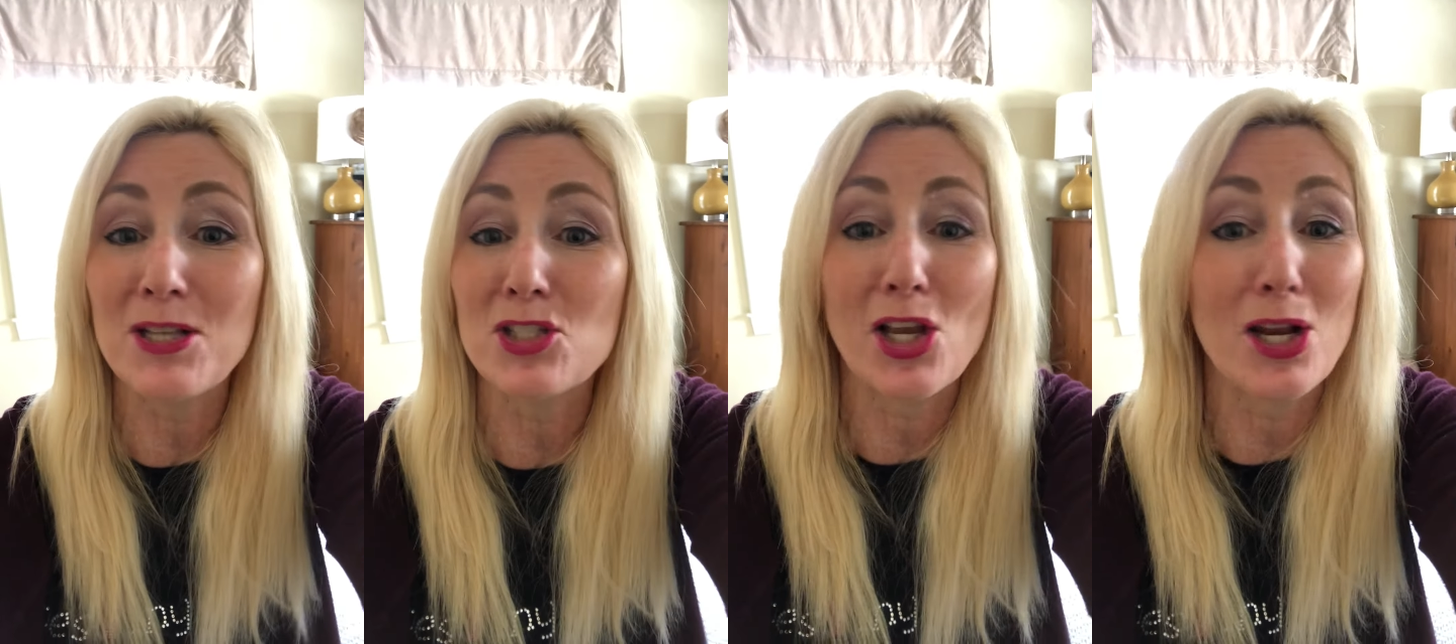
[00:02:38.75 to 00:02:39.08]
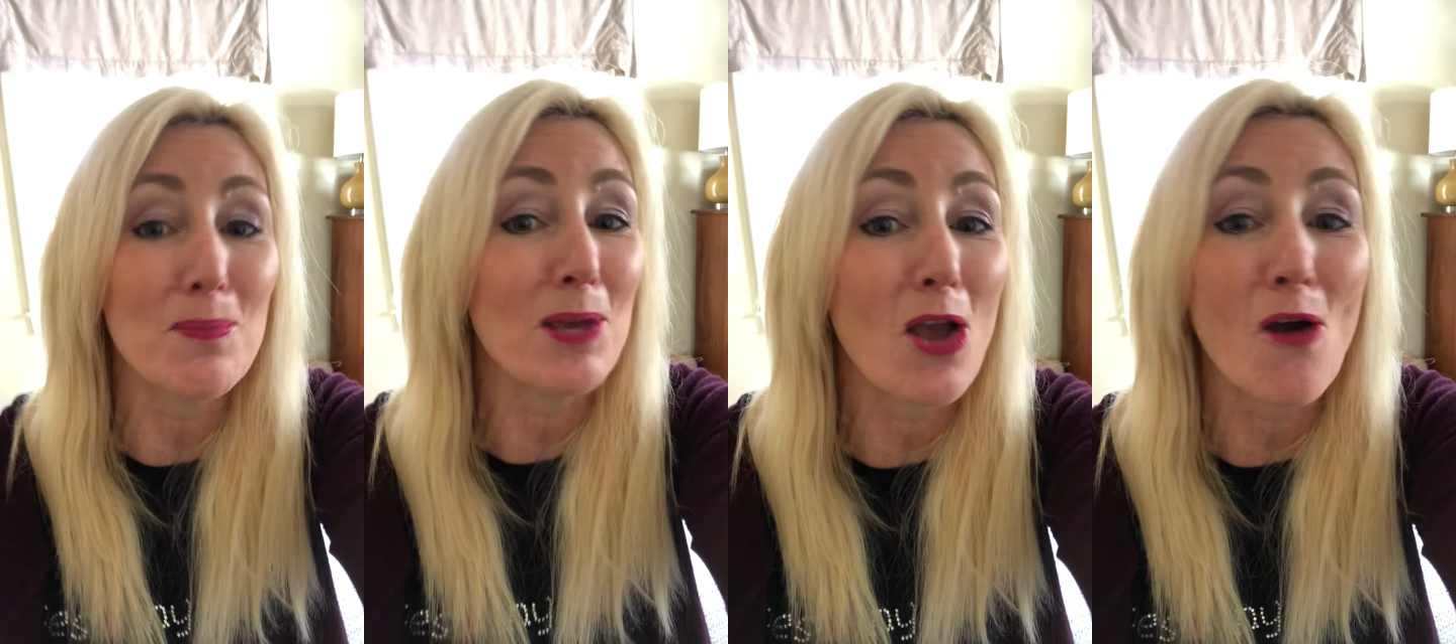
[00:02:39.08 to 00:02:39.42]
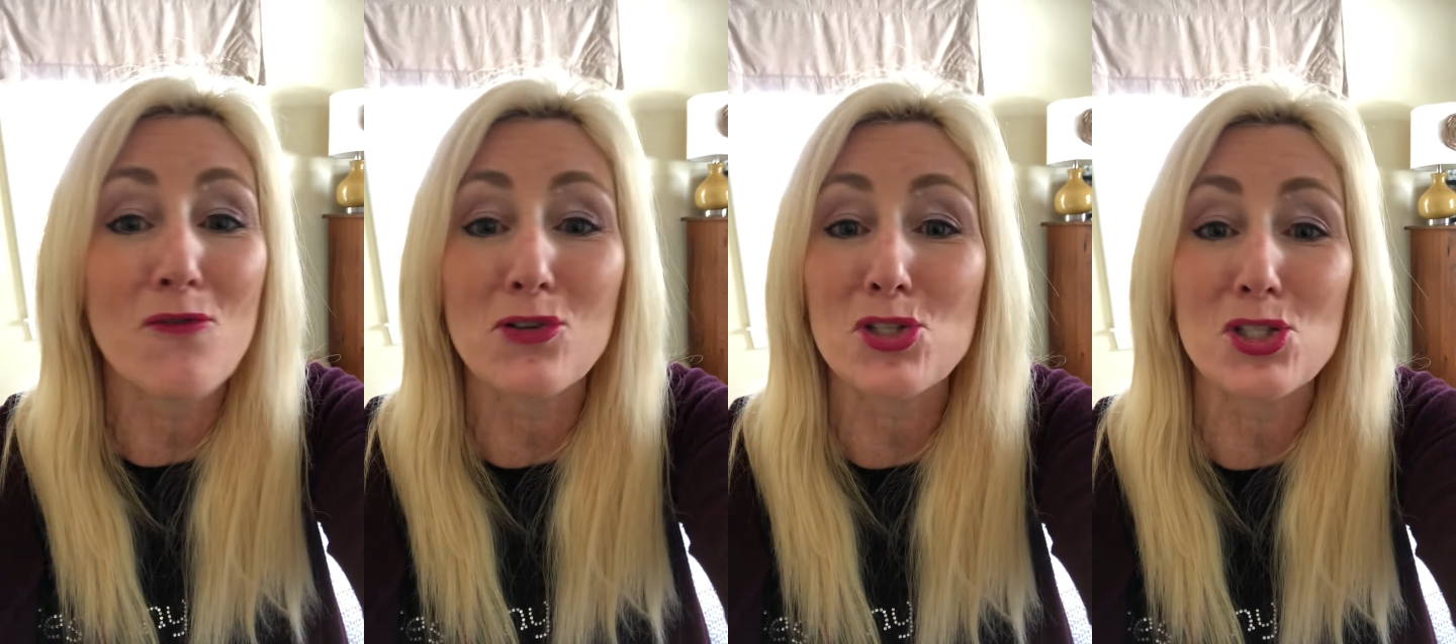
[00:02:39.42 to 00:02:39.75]
It's going to be
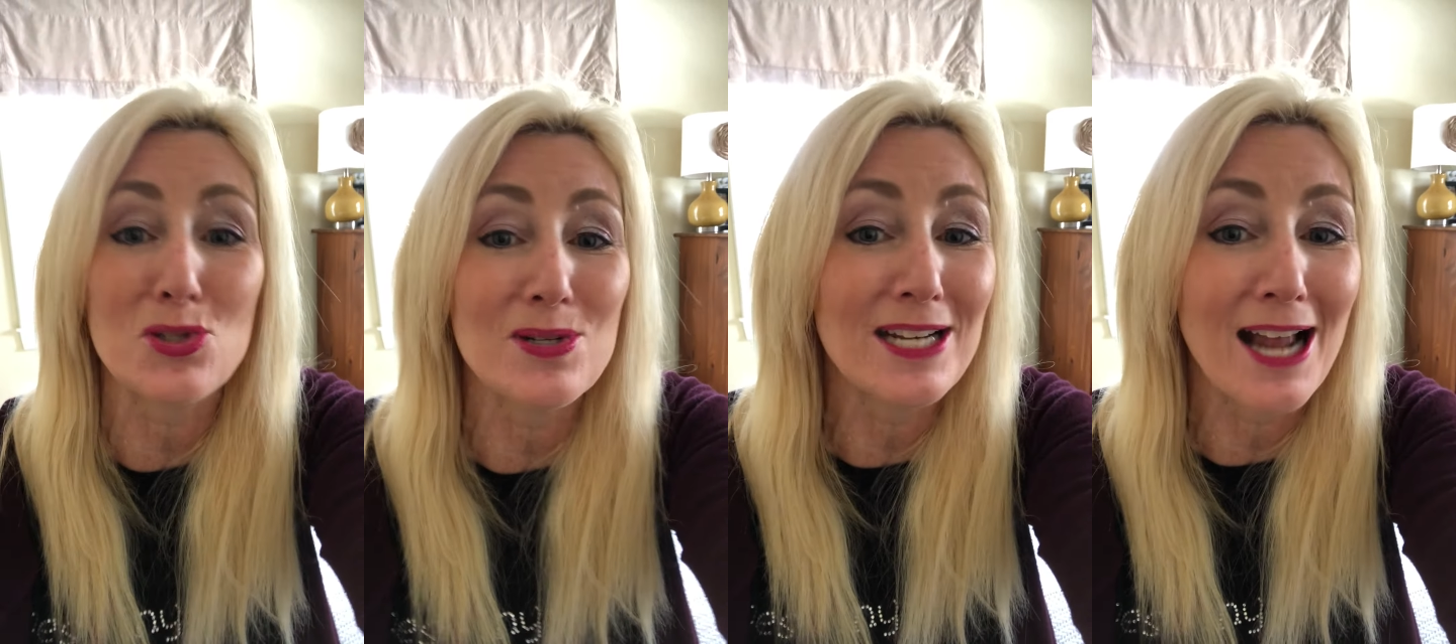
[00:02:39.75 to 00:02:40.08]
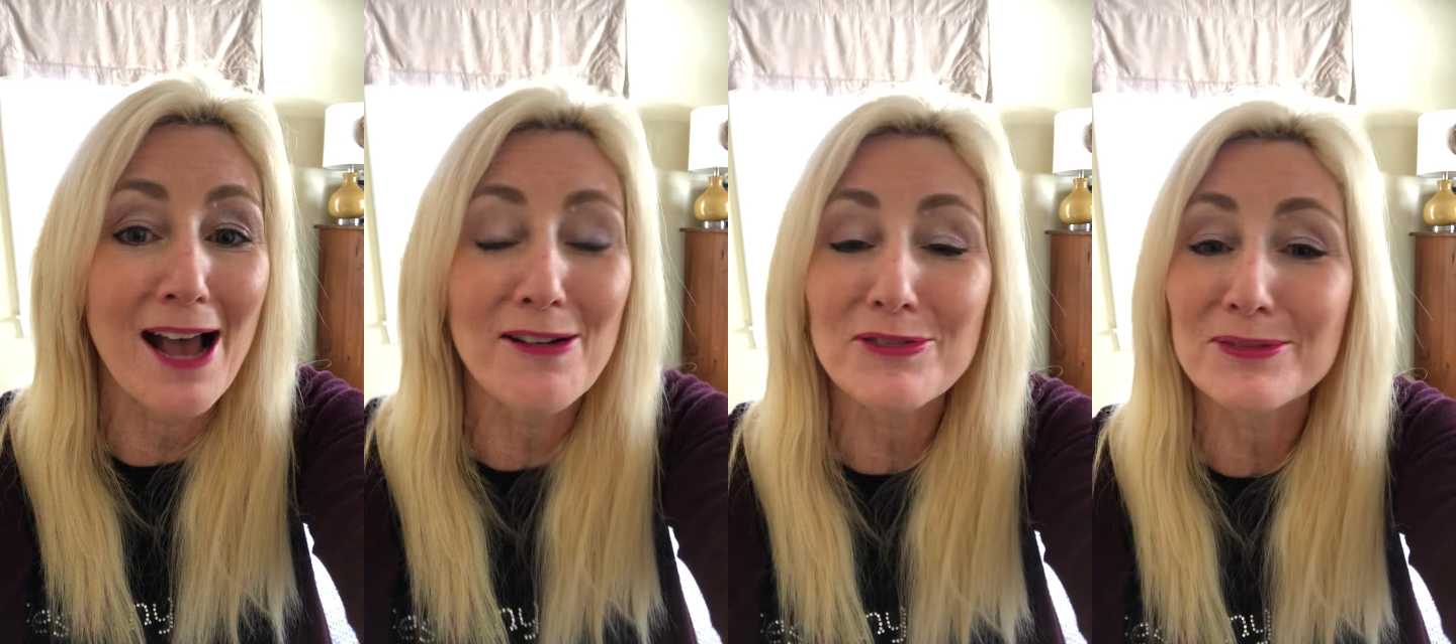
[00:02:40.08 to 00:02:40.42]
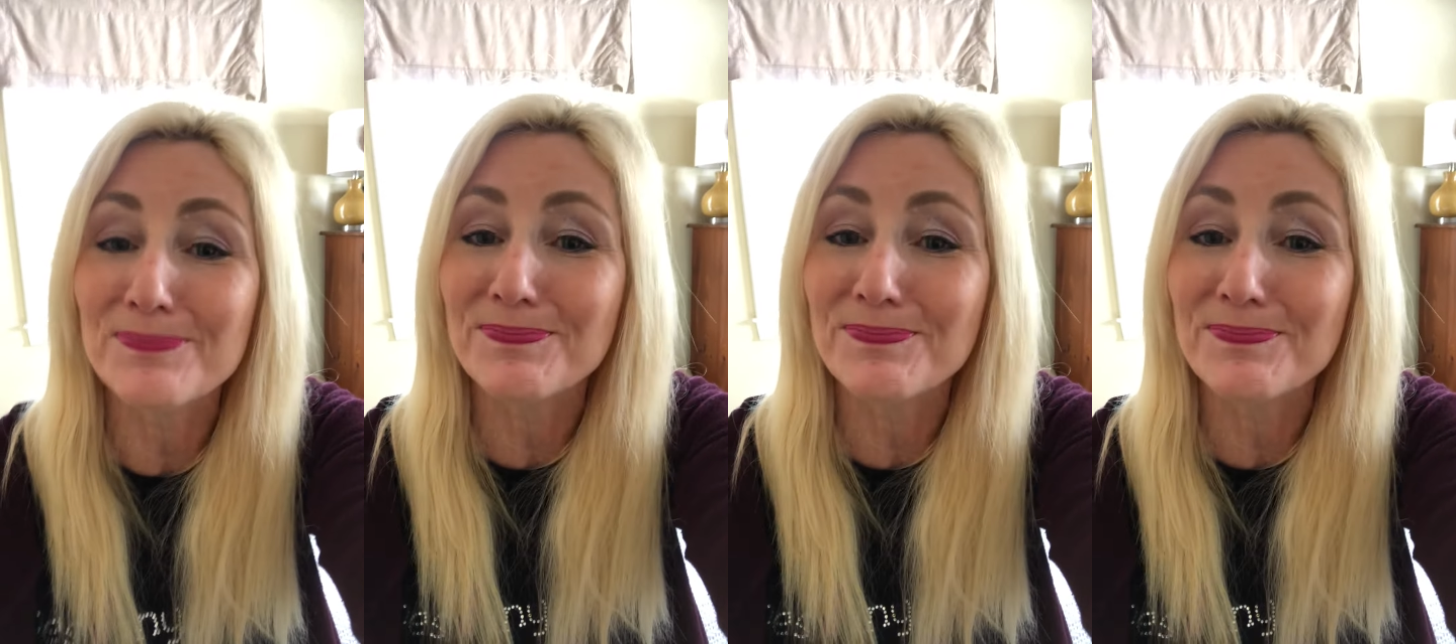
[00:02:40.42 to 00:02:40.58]
over soon enough.